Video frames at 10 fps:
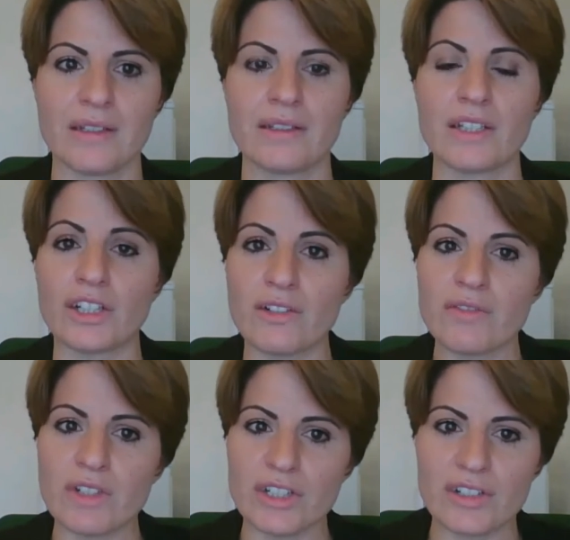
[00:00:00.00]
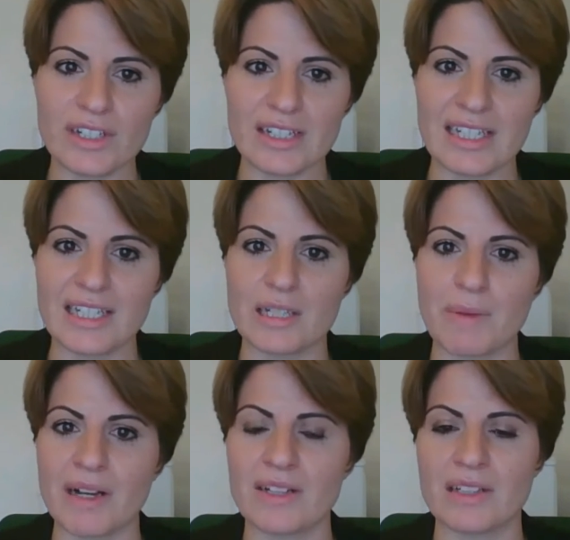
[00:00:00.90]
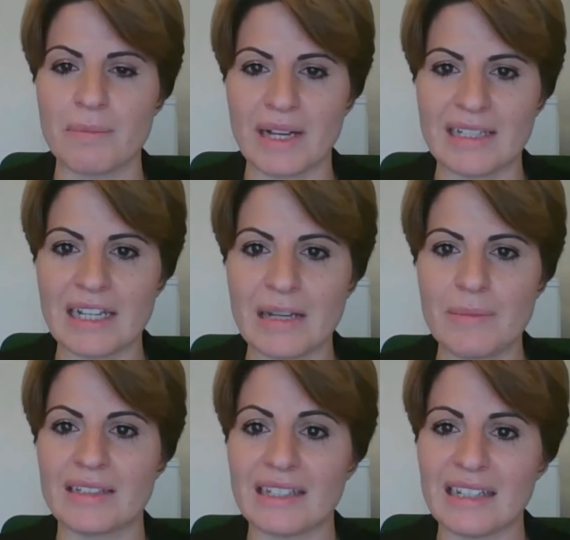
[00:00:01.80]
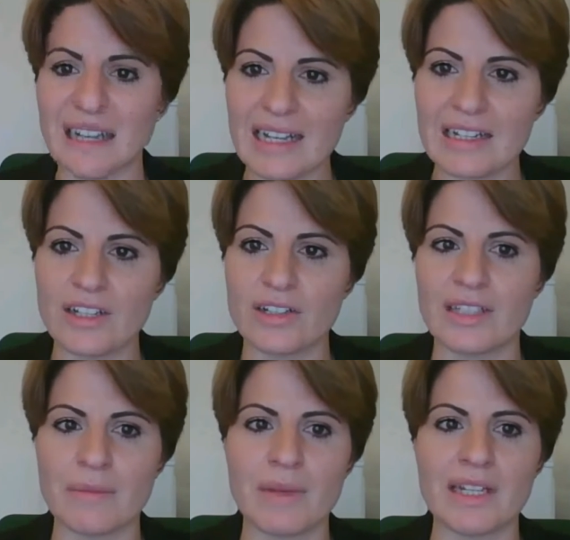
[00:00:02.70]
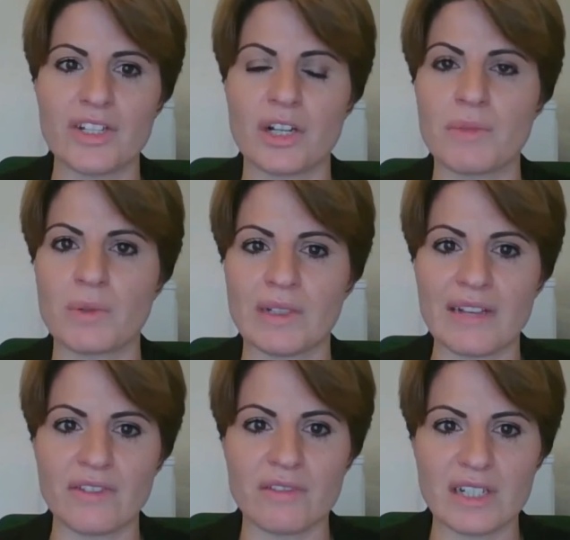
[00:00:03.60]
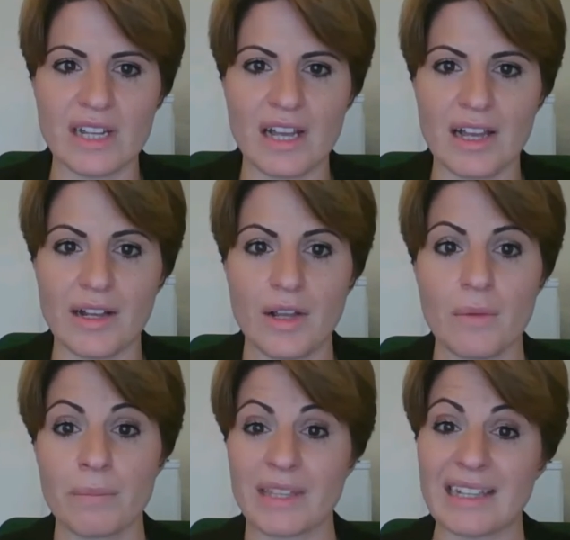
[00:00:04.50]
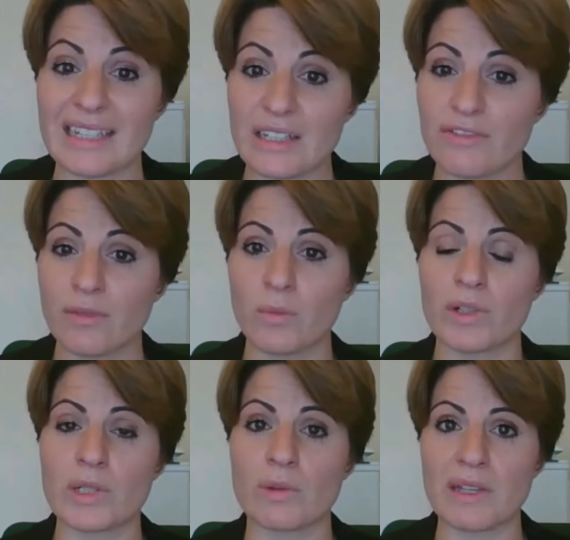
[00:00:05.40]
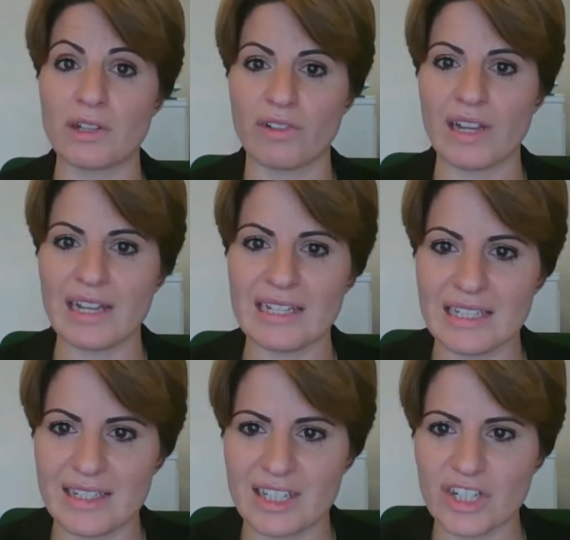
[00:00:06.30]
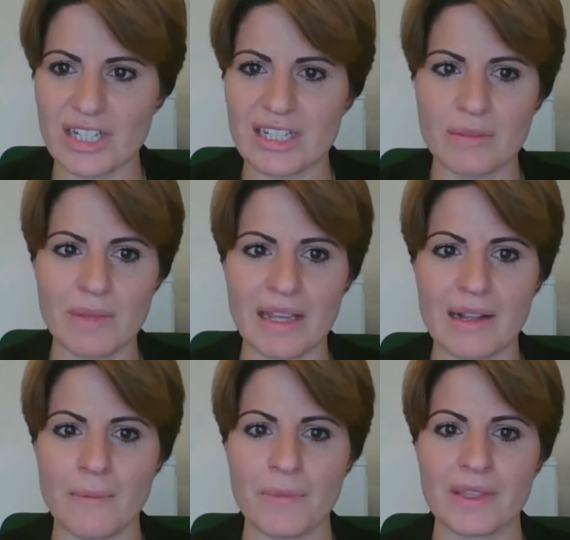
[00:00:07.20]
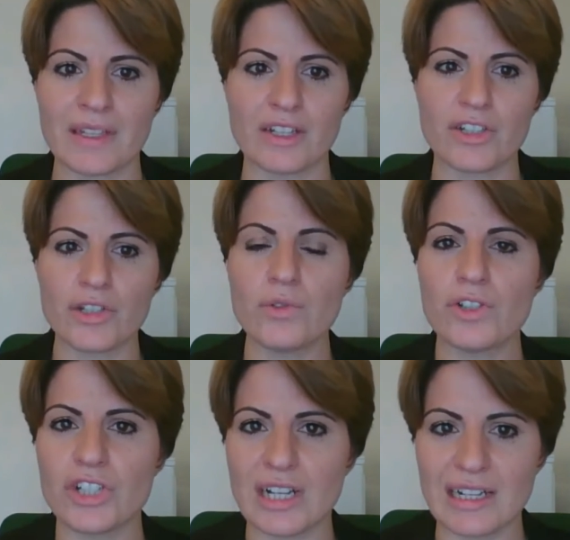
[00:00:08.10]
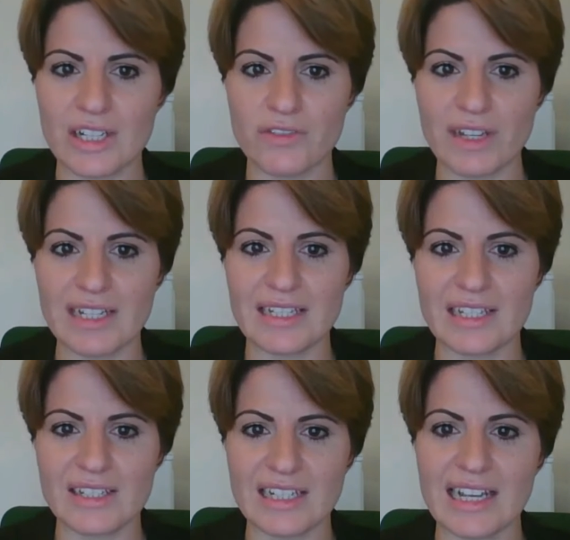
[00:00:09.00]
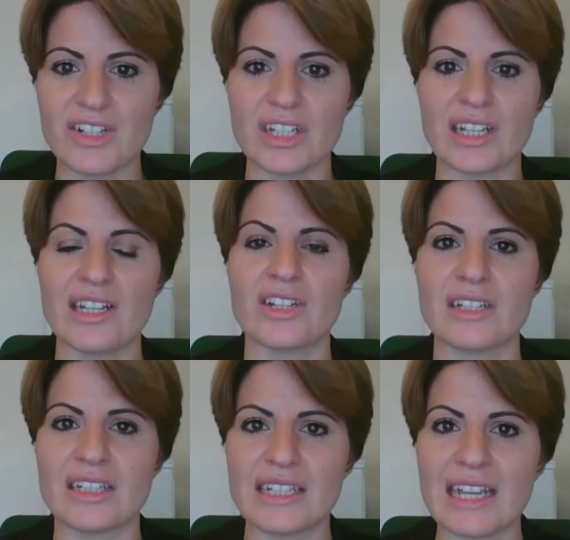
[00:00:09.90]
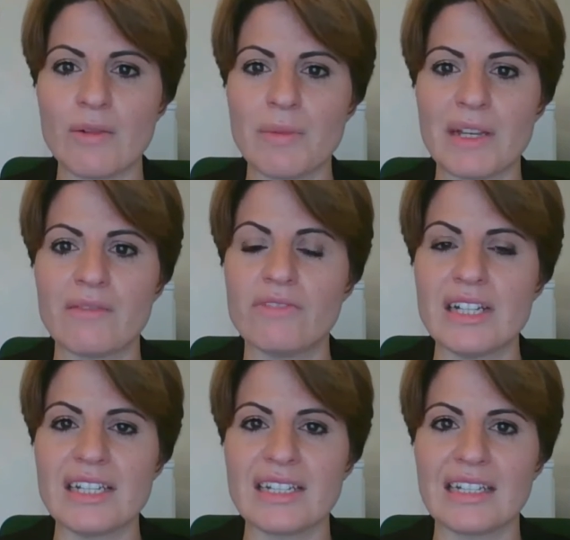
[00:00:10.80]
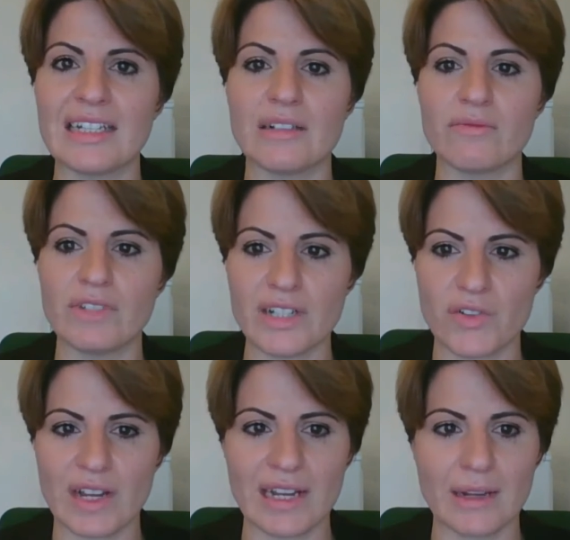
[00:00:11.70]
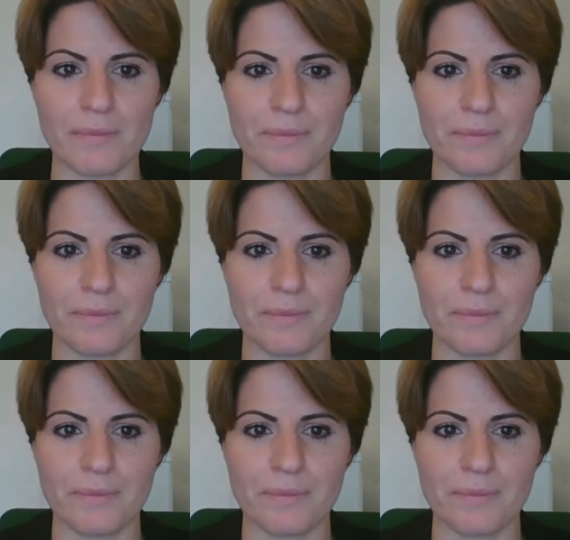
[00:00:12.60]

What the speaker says: The current redundancies as part of the pandemic and the likelihood that many jobs will never return, but that different ones will be created, suggests to me that a huge challenge facing us in education today will be in reskilling and retraining.